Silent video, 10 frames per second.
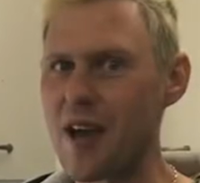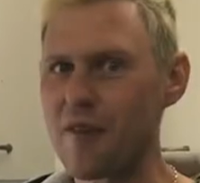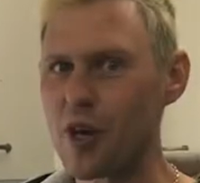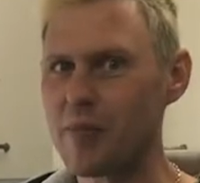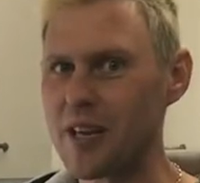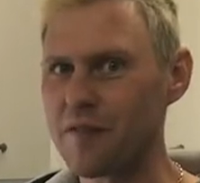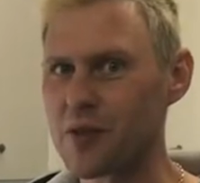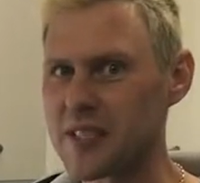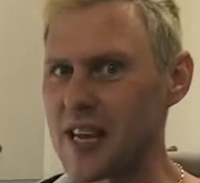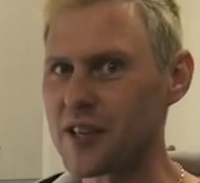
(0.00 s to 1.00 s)
have only been a few
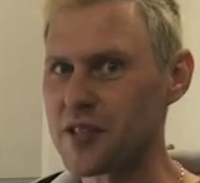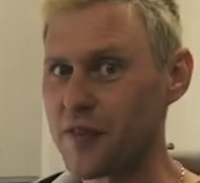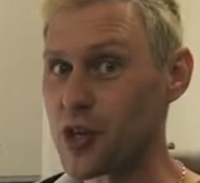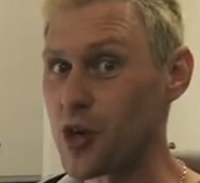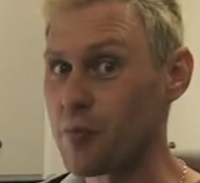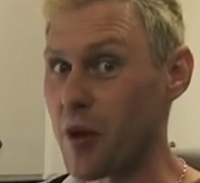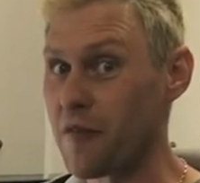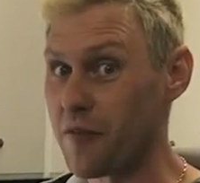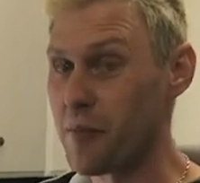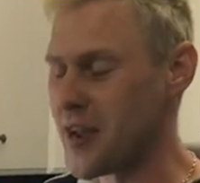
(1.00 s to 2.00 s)
seconds for you,
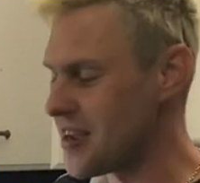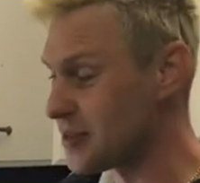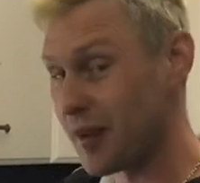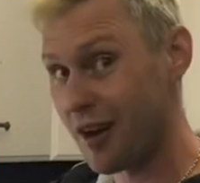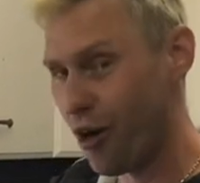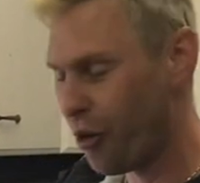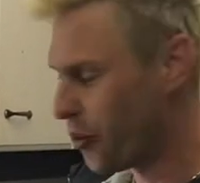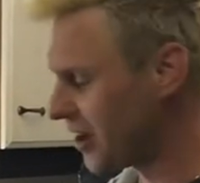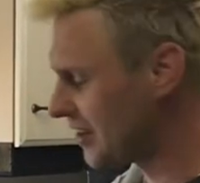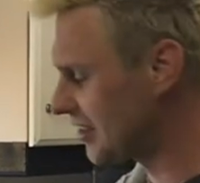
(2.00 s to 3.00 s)
but for me it's been a whole
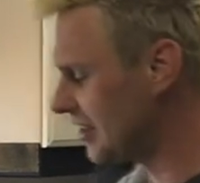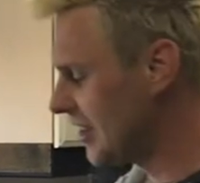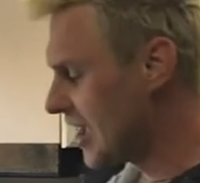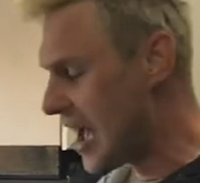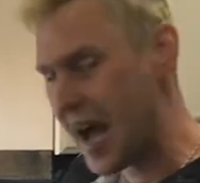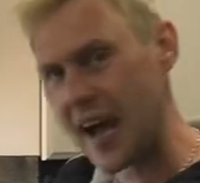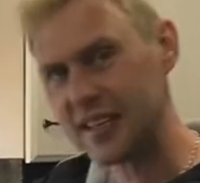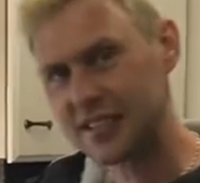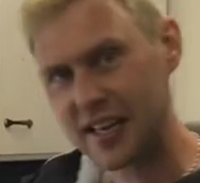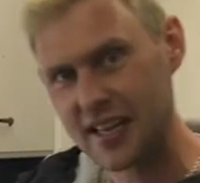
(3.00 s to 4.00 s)
week.
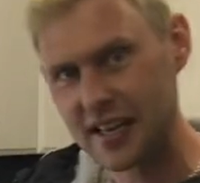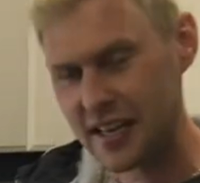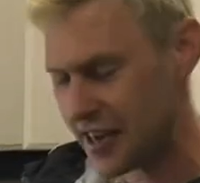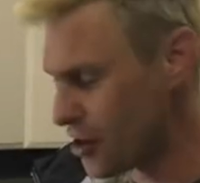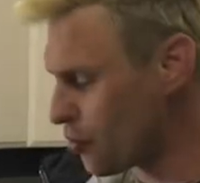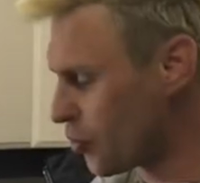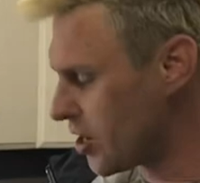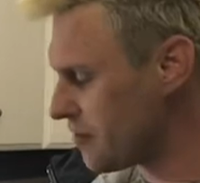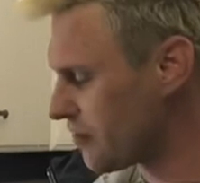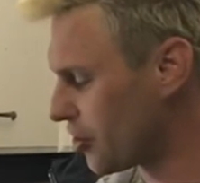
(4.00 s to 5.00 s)
And in here
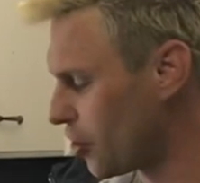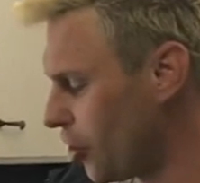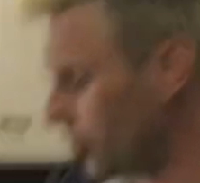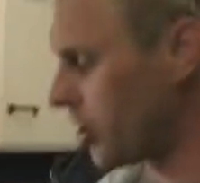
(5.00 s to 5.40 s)
we've got